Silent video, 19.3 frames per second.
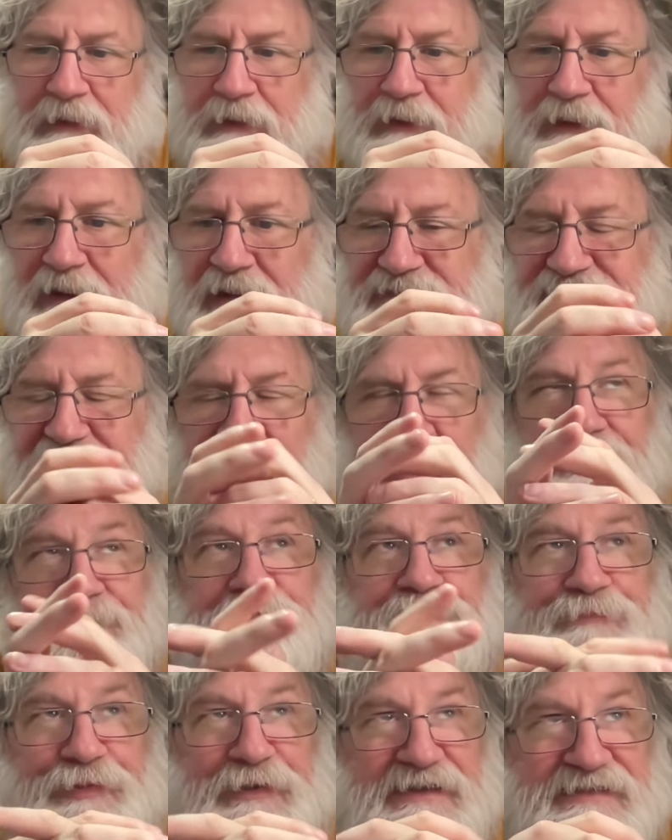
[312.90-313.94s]
It's
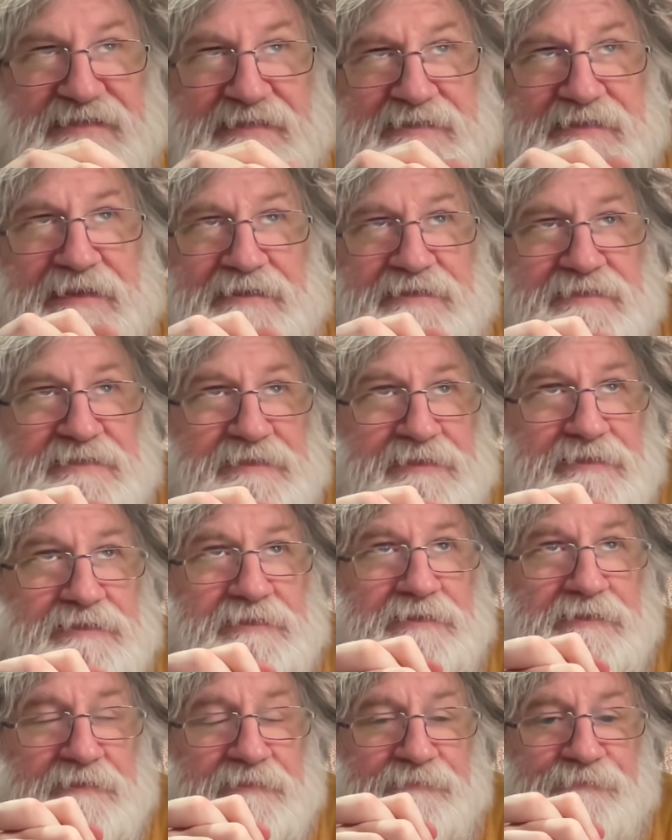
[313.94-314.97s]
unprecedented
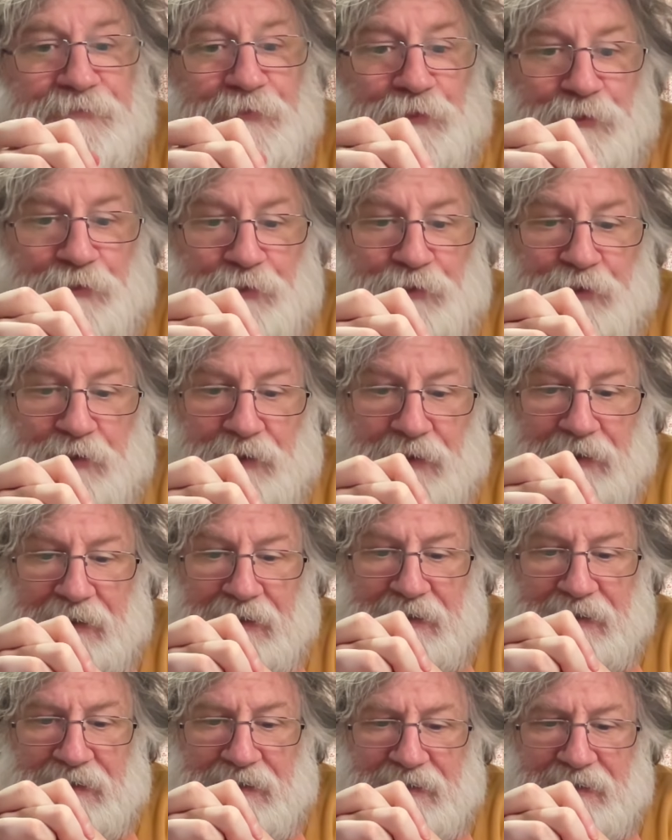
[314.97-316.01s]
for
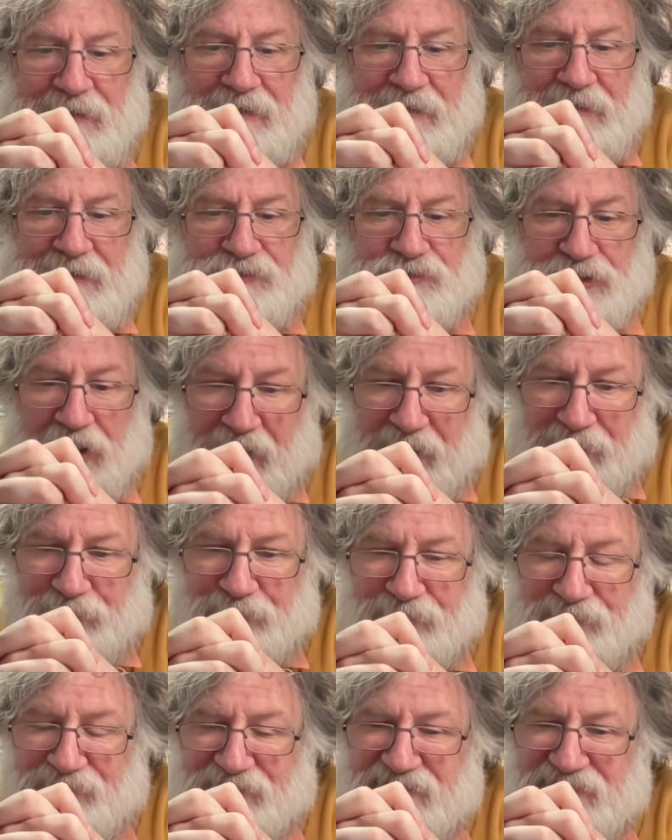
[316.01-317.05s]
a
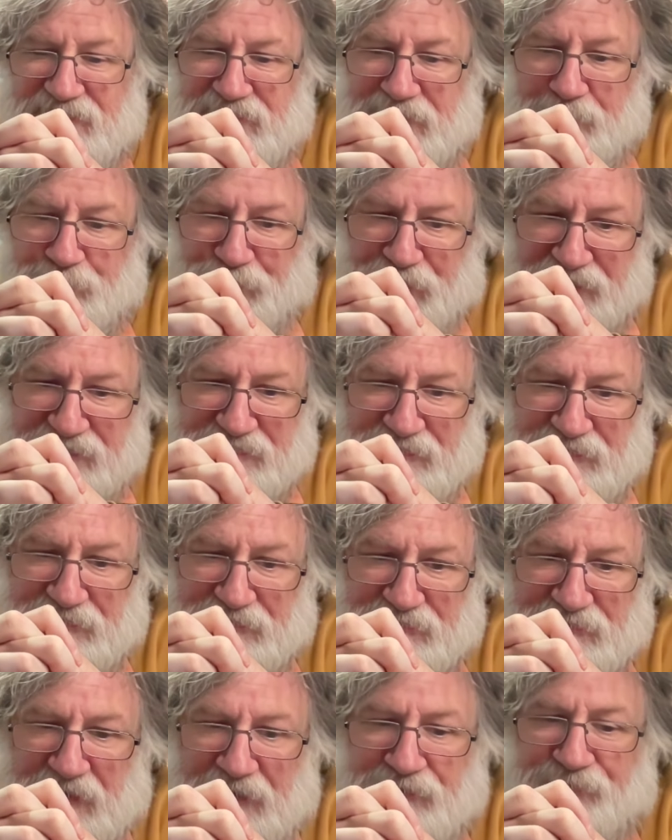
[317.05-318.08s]
child of a sitting
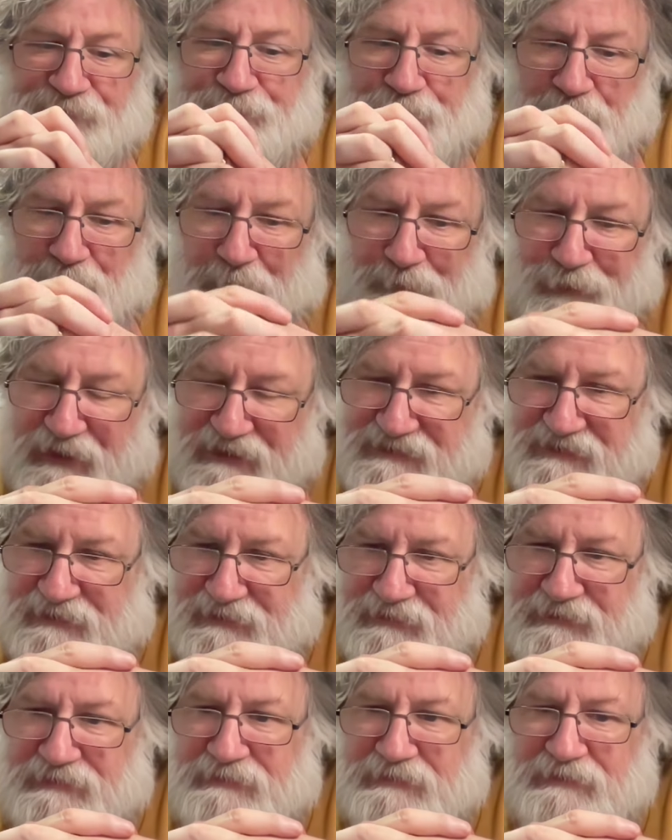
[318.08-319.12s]
president and a former
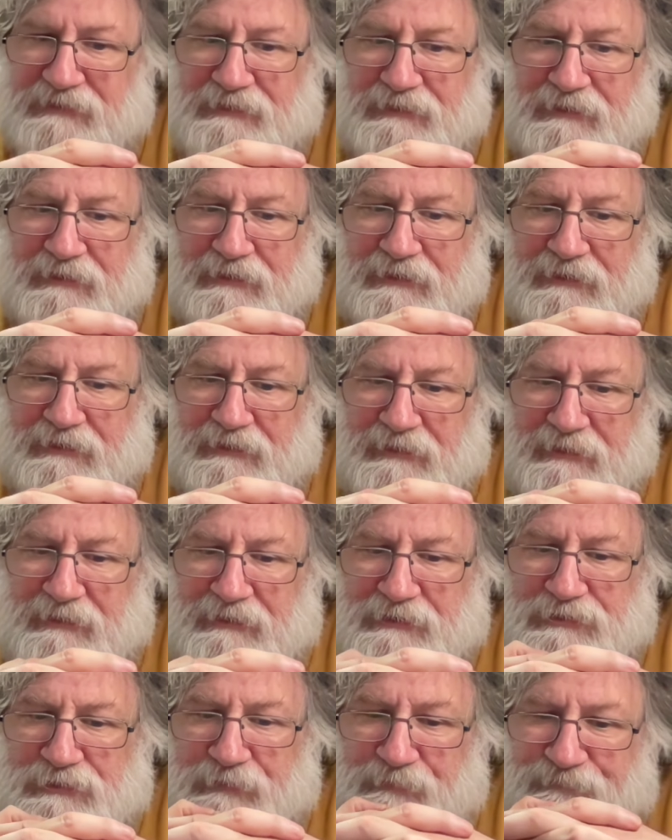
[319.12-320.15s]
president
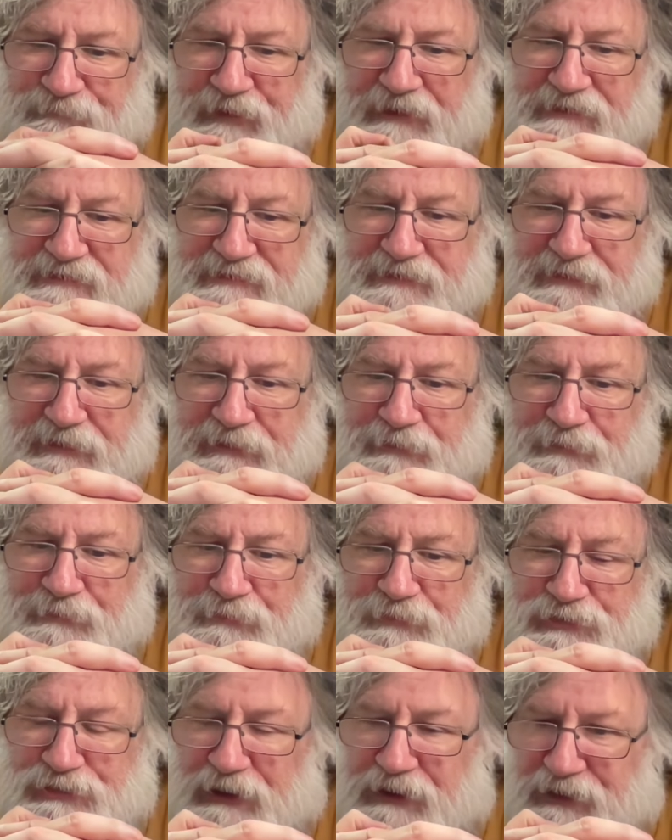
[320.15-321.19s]
to face legal
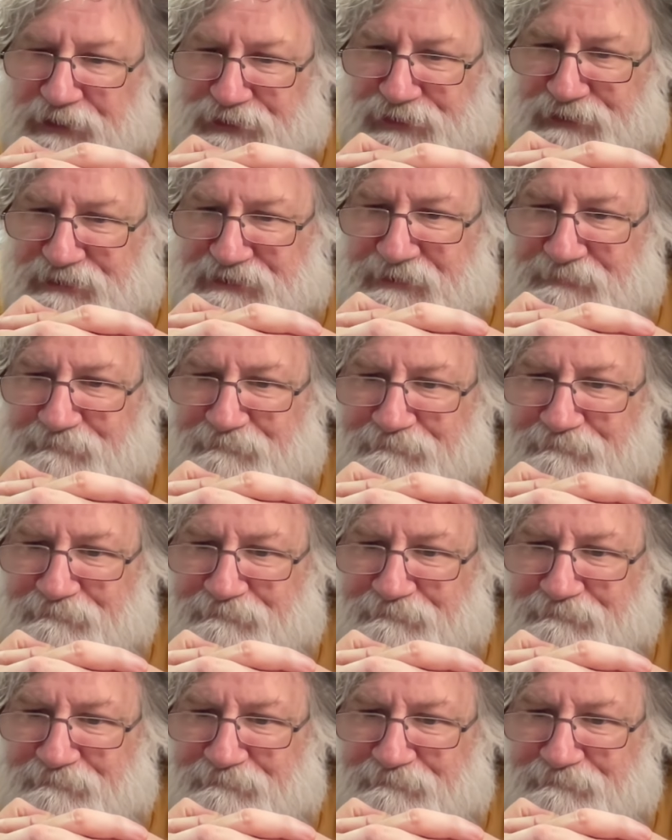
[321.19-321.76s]
charges.